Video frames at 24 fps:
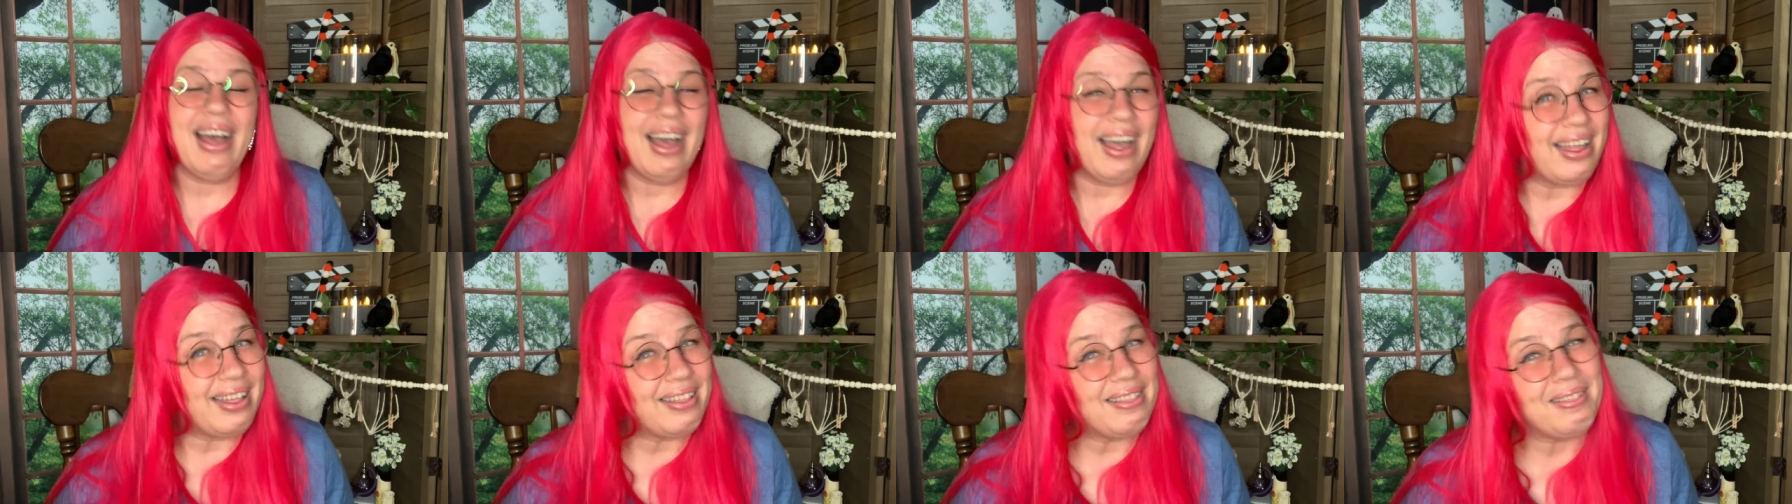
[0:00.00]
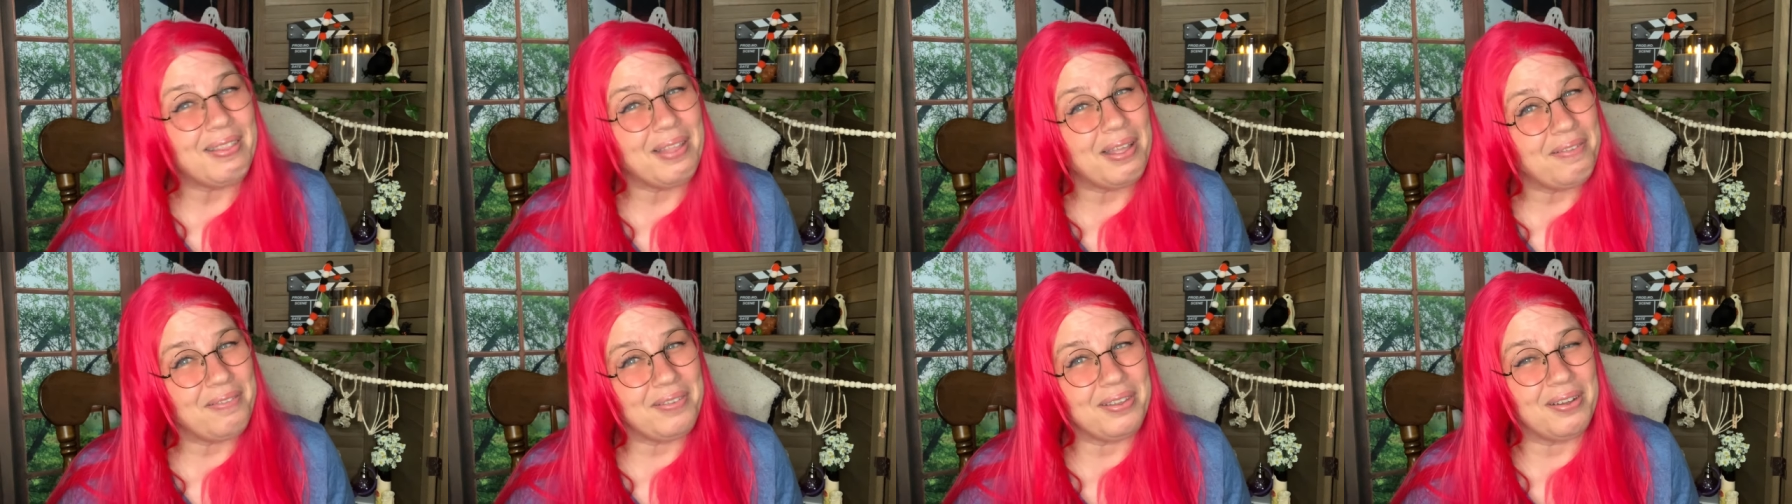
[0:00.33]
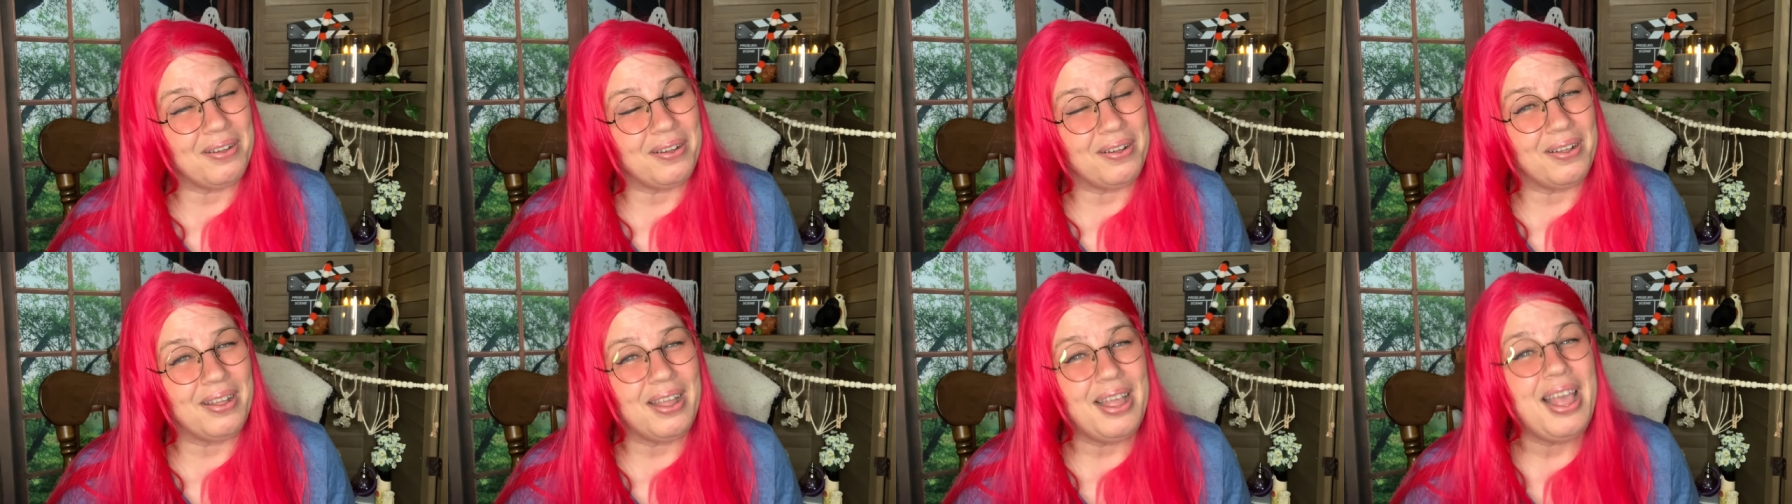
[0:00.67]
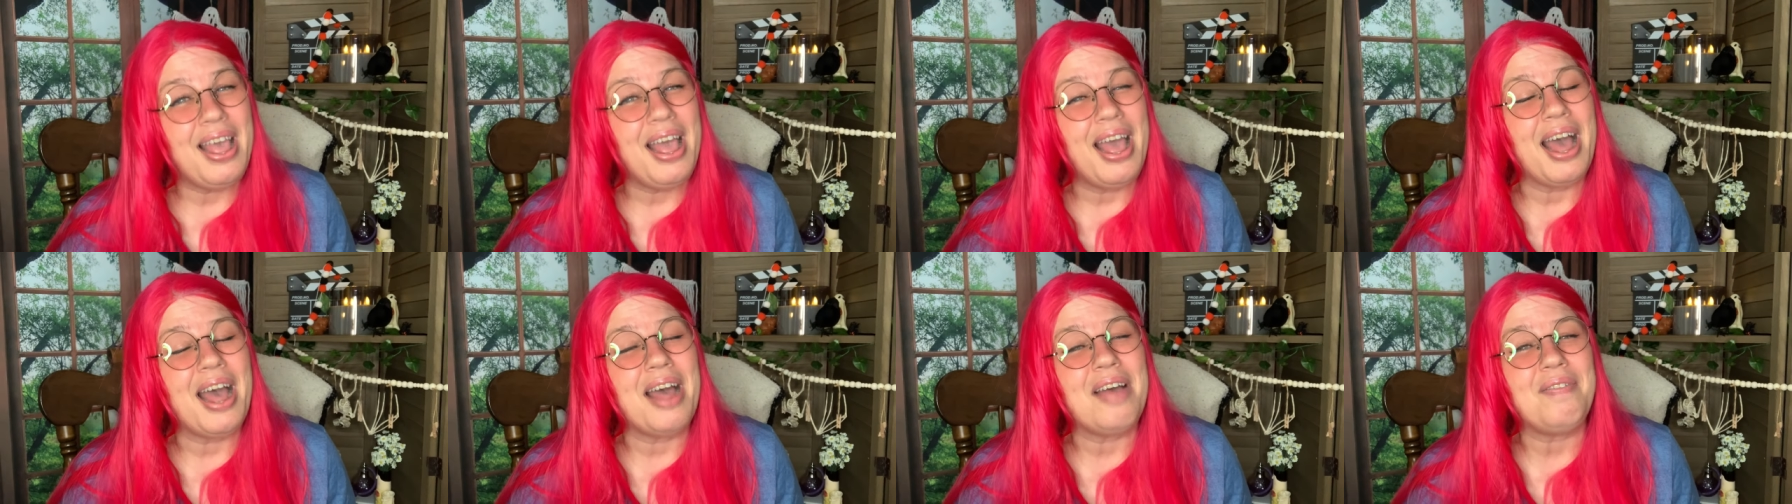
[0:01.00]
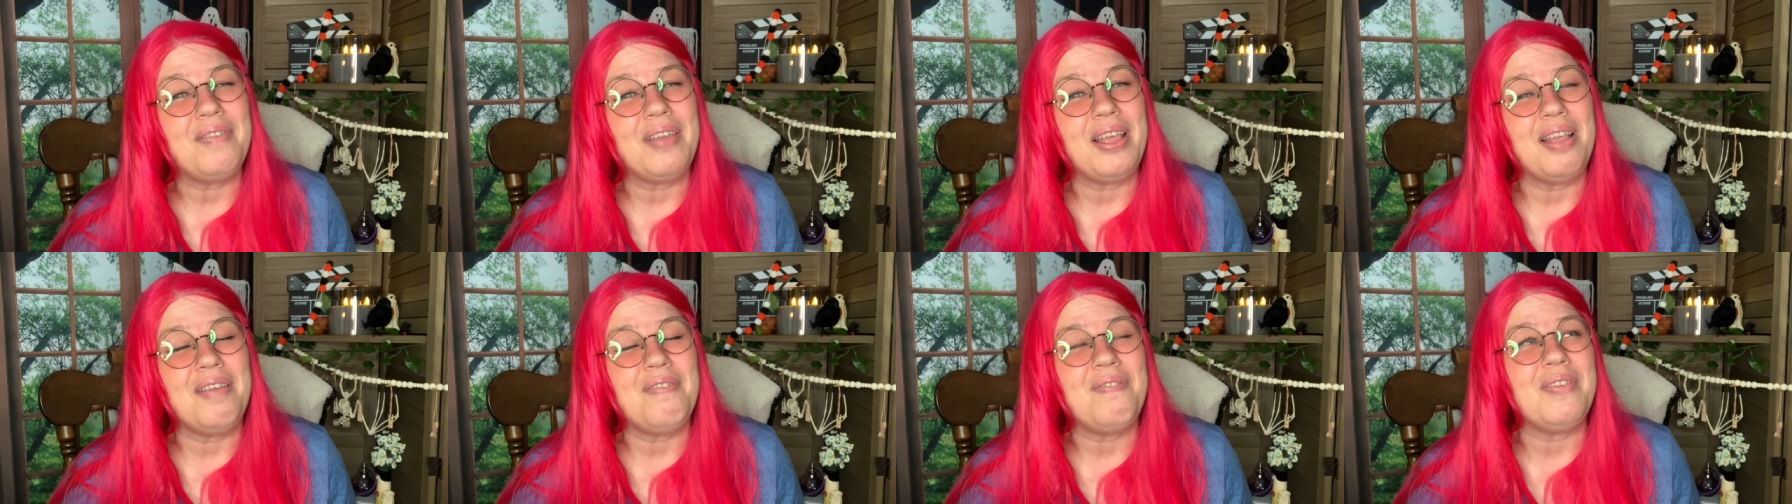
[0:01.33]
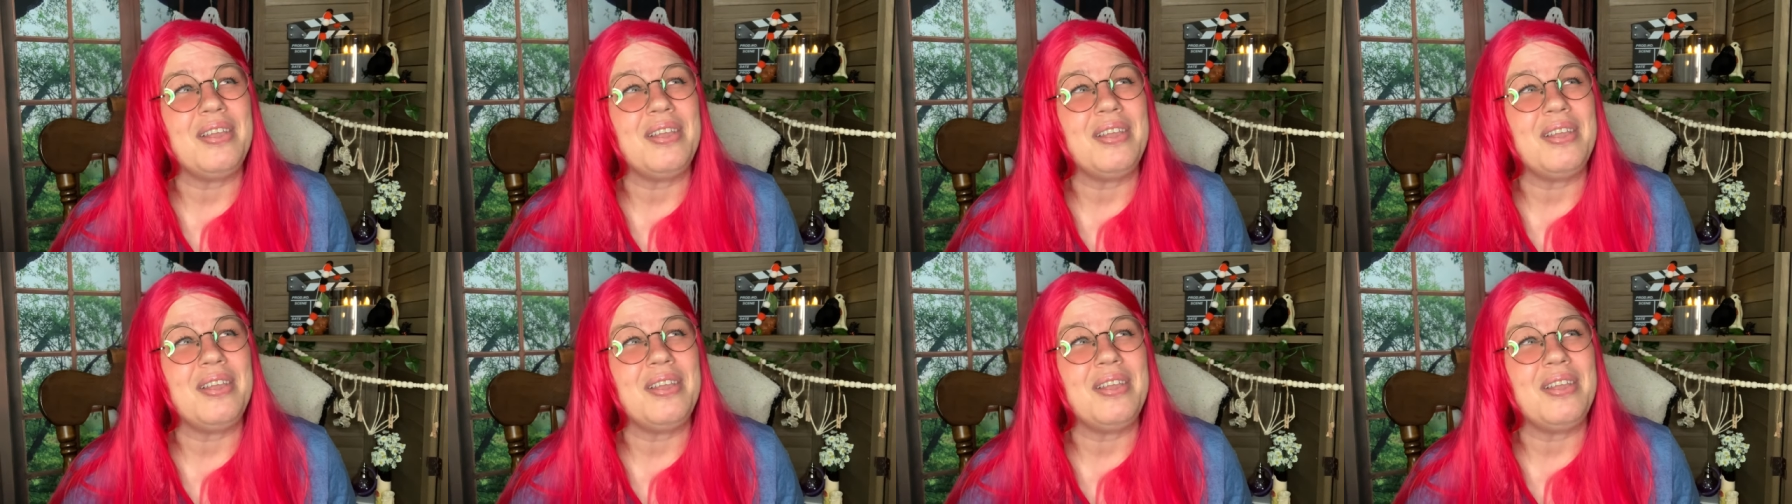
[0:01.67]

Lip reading: I love y'all. Have a